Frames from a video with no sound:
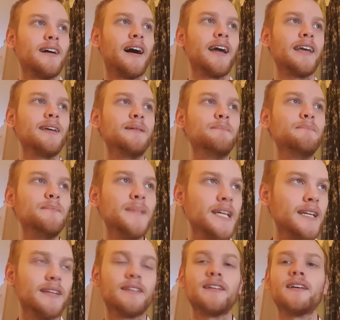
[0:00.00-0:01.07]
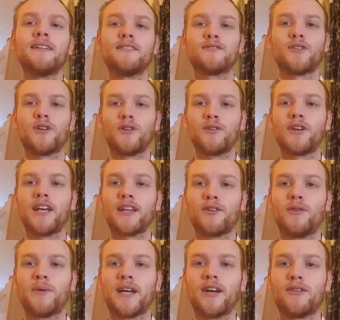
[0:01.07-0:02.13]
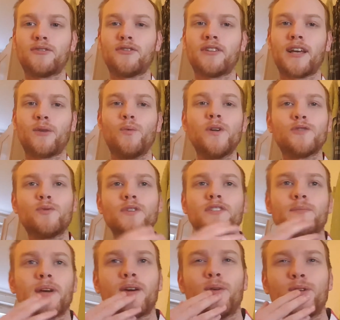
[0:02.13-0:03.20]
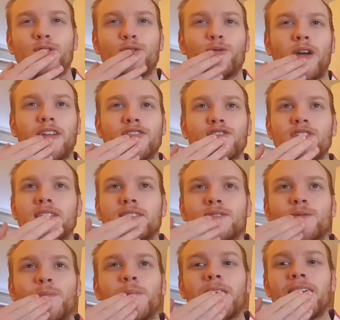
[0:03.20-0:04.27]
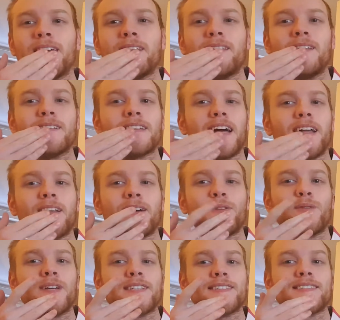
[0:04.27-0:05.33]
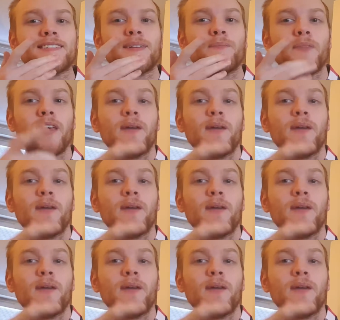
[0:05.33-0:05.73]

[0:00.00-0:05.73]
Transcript: I immediately started looking at all my characters, like, which ones am I going to race change to play at these Allied Races?